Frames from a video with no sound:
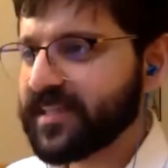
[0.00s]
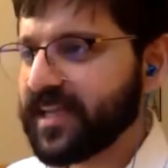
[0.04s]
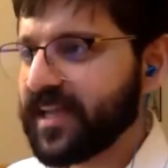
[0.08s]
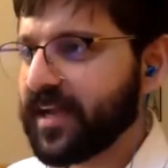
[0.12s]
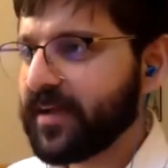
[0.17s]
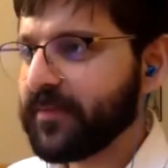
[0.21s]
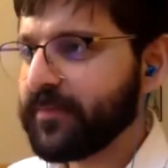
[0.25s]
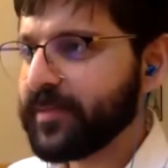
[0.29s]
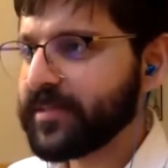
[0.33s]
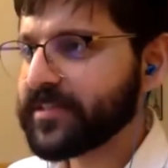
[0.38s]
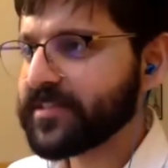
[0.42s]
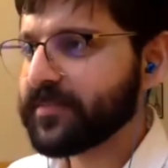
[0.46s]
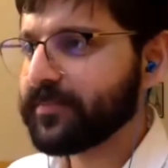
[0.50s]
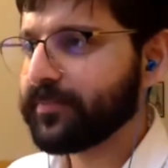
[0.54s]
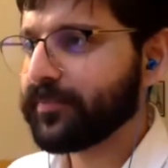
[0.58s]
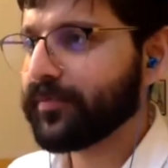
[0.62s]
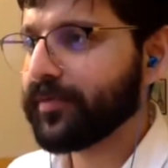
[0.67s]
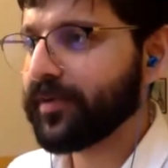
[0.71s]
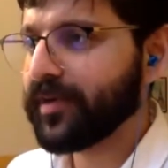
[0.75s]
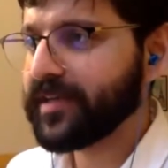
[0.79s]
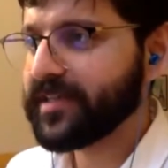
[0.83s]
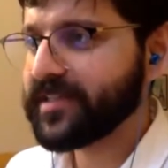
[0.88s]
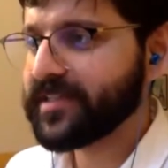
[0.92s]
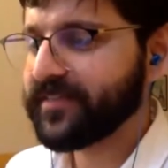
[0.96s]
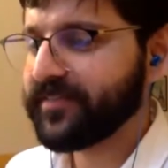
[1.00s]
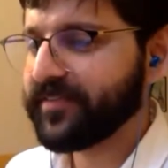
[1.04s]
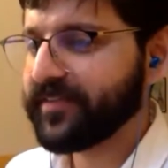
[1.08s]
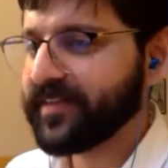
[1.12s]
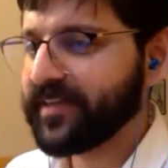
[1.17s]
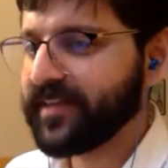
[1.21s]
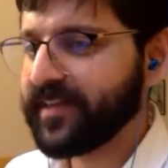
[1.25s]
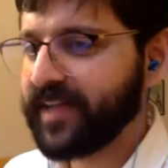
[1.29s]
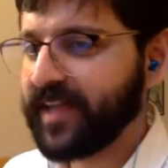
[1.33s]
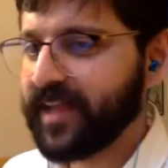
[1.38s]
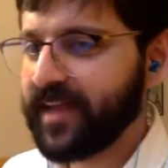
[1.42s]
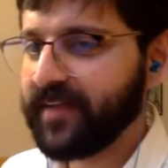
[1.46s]
I'd be surprised if I didn't
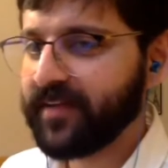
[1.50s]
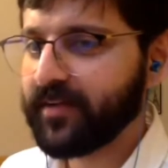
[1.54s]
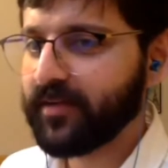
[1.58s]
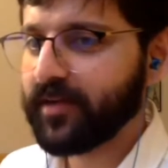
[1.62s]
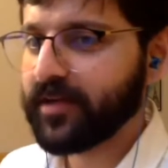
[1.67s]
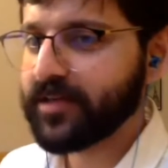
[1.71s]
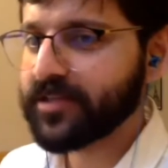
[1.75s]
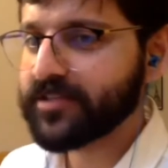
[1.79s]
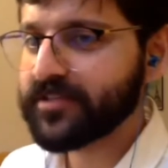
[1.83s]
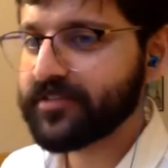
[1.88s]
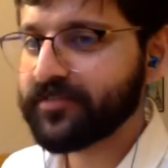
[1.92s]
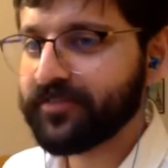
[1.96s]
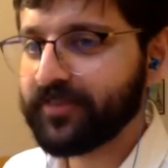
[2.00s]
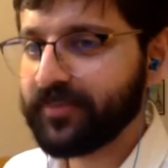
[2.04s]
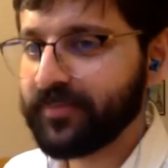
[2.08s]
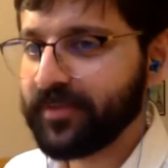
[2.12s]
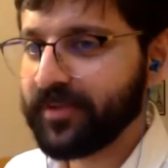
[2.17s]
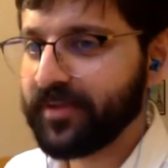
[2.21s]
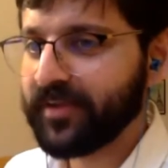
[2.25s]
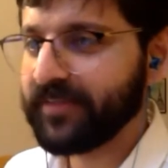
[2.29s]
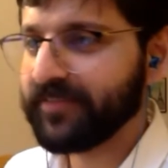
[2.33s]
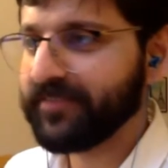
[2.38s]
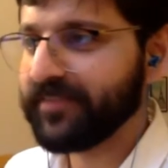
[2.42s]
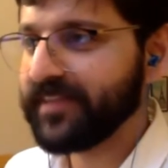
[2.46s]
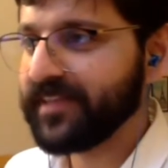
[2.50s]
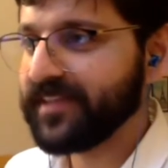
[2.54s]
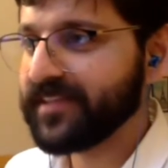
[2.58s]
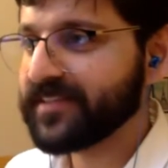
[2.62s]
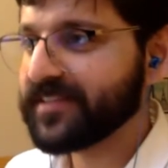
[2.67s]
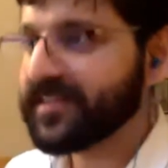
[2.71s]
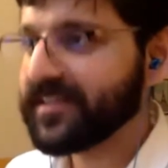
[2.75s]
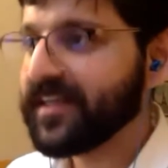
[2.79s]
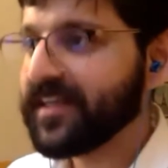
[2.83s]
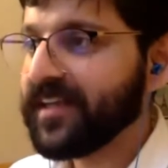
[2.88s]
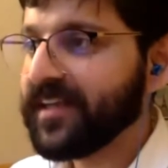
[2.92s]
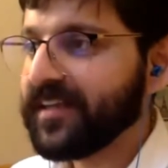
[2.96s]
hear a question from you, Hafiz.